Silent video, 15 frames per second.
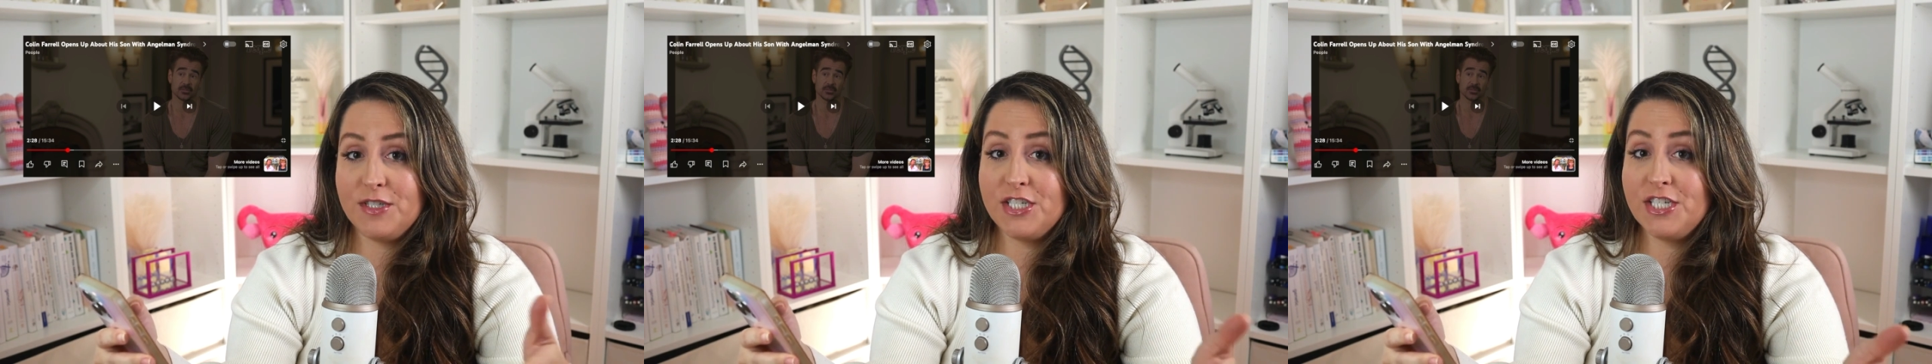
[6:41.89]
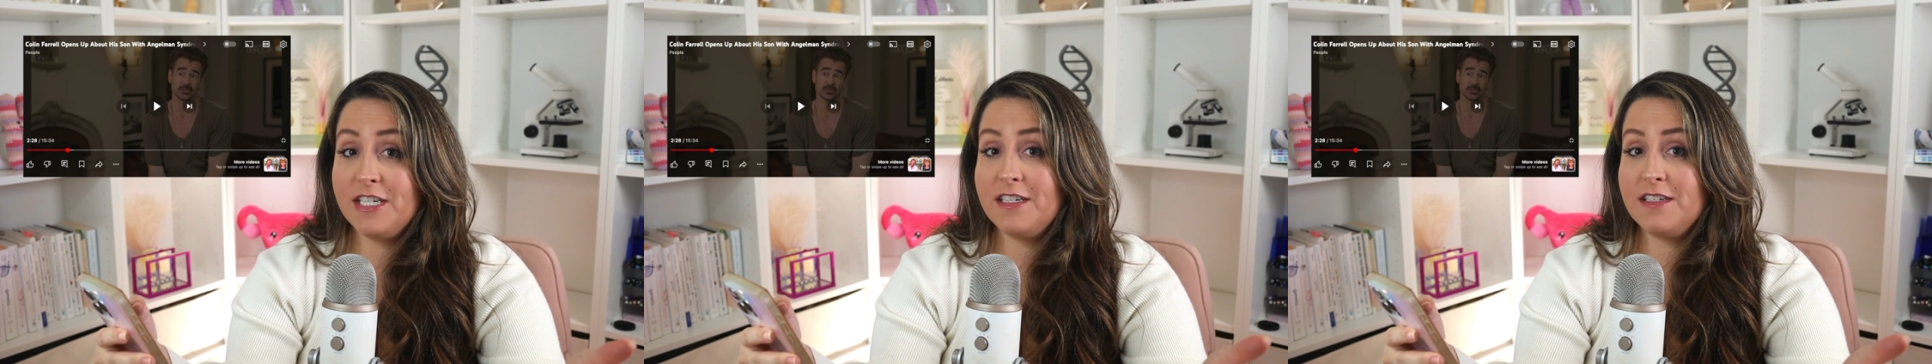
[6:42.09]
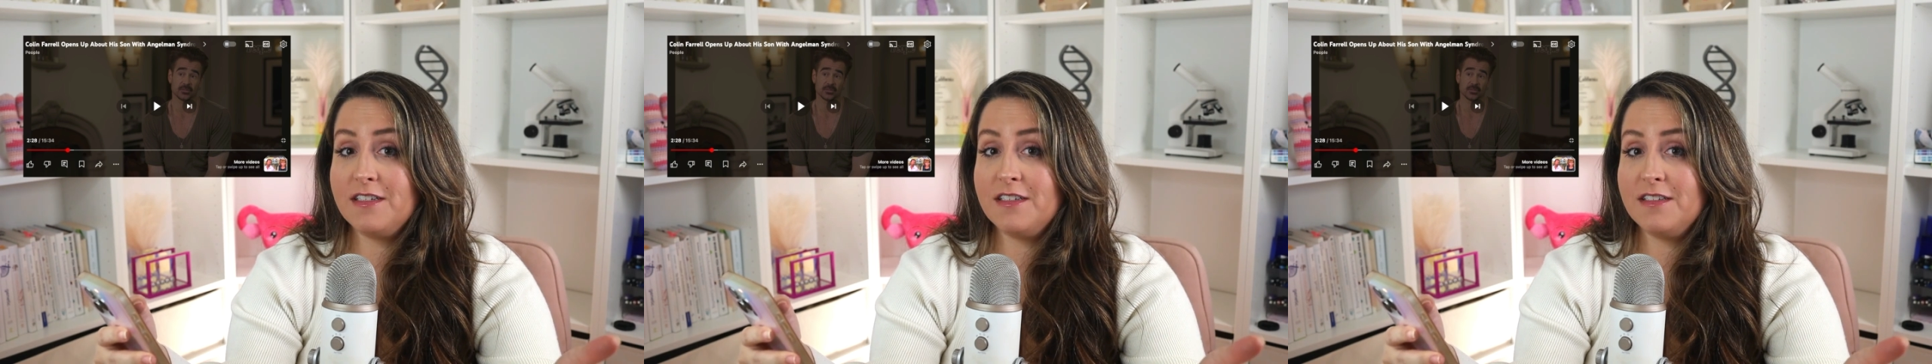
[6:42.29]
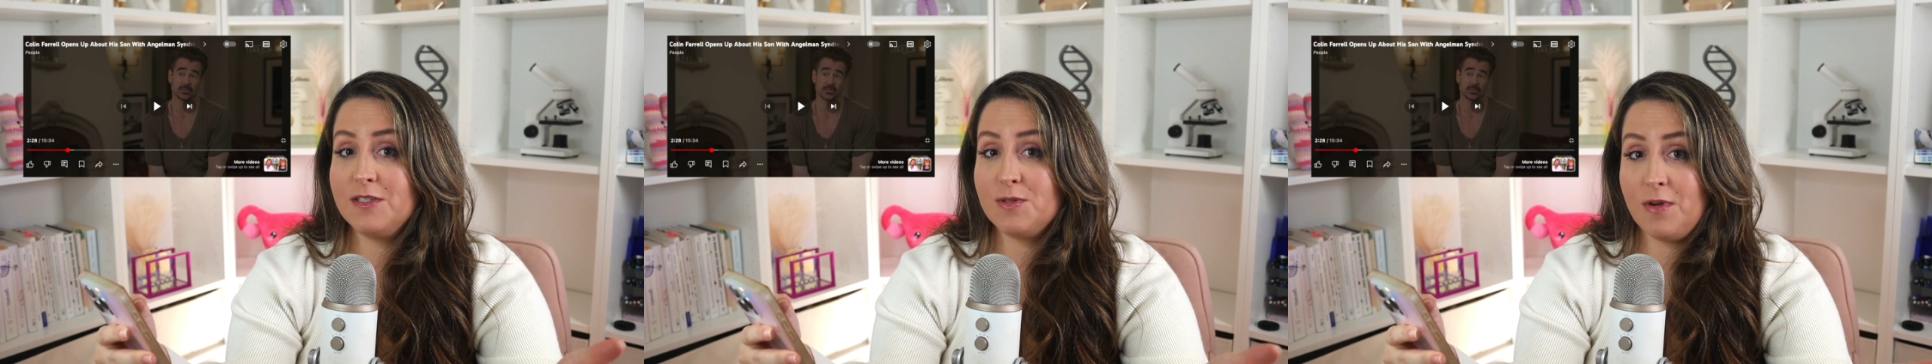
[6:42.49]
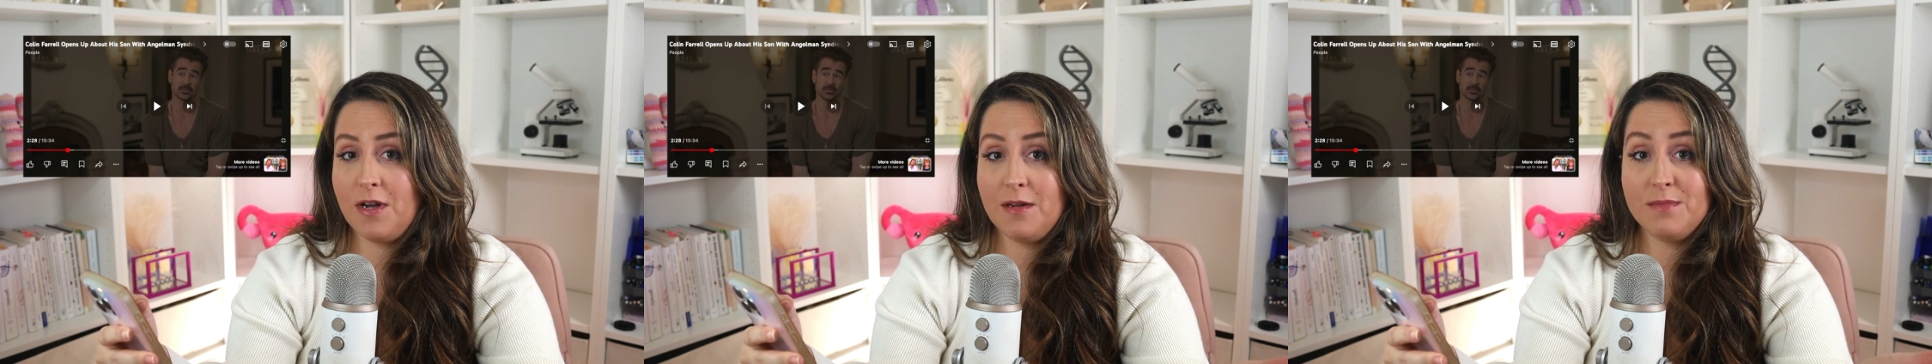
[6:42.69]
cheek
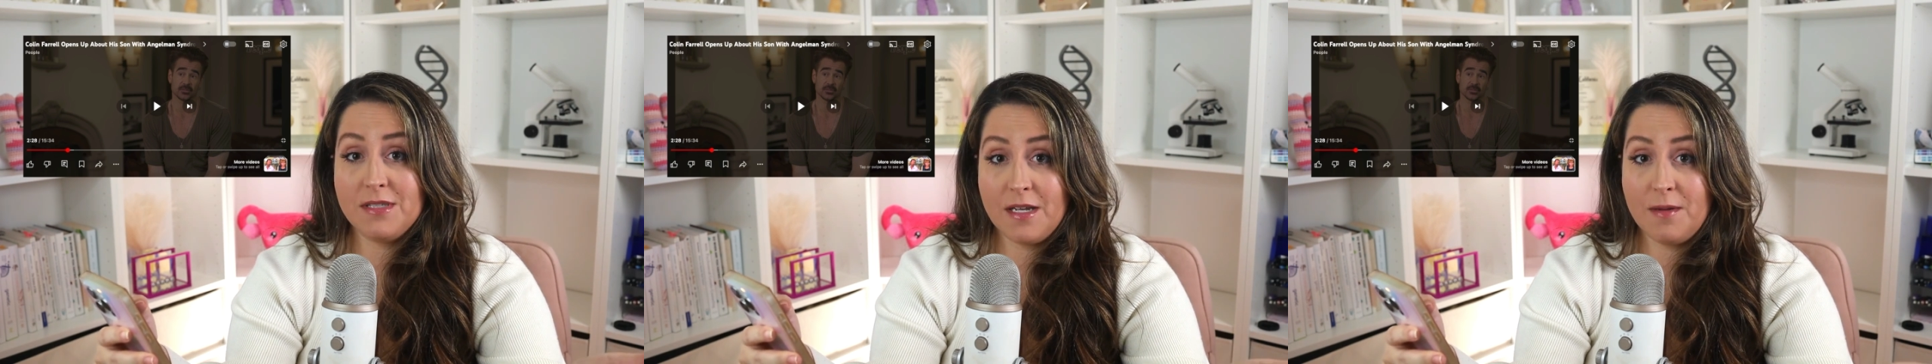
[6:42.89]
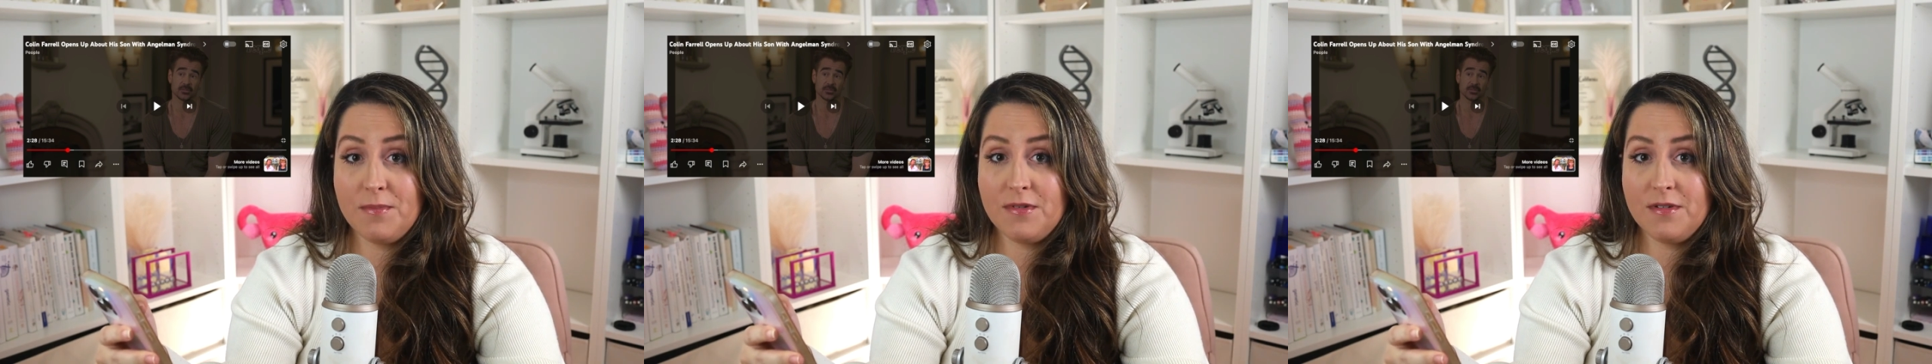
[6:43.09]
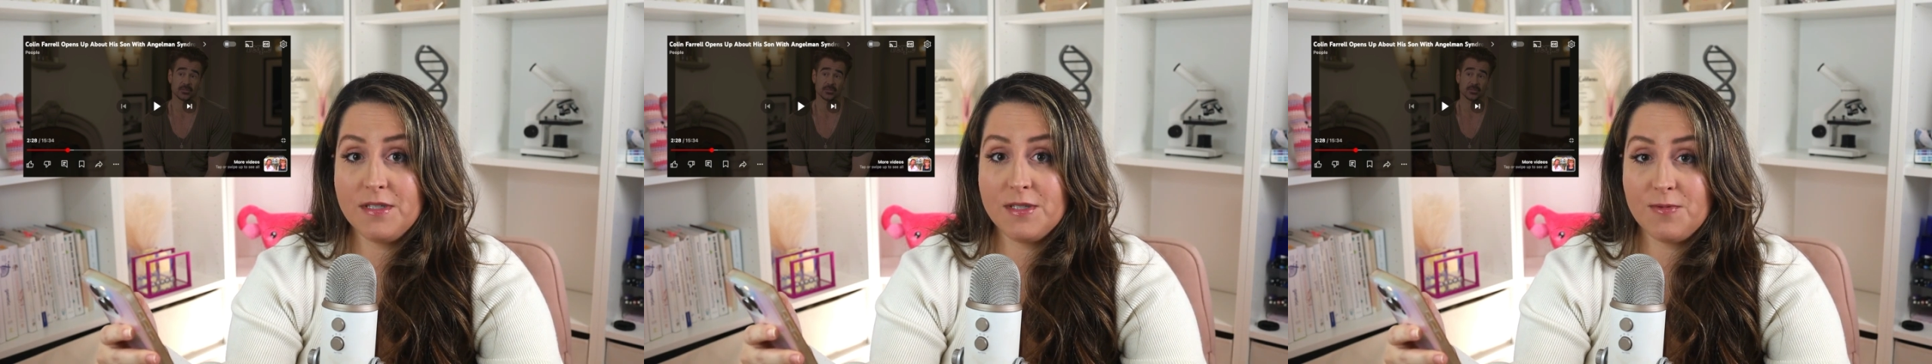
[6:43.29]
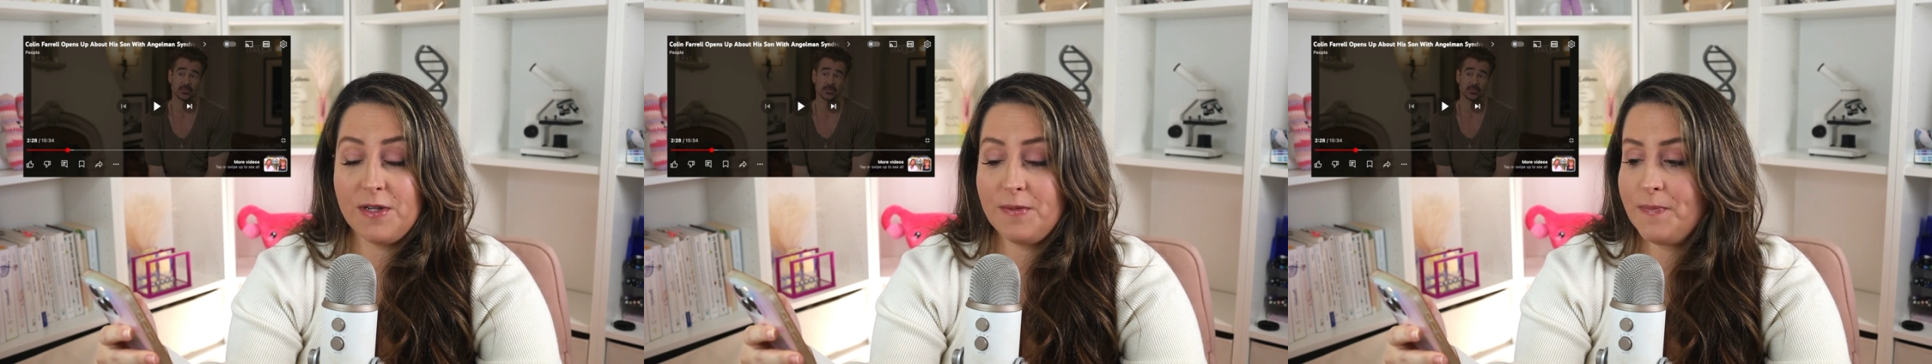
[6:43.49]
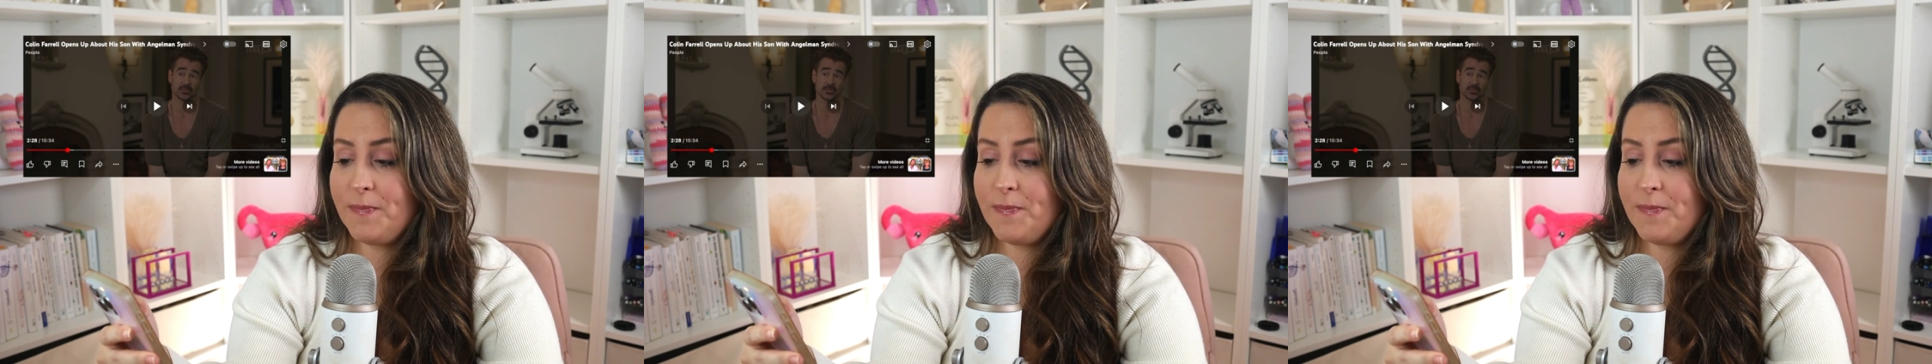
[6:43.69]
swab sample as well.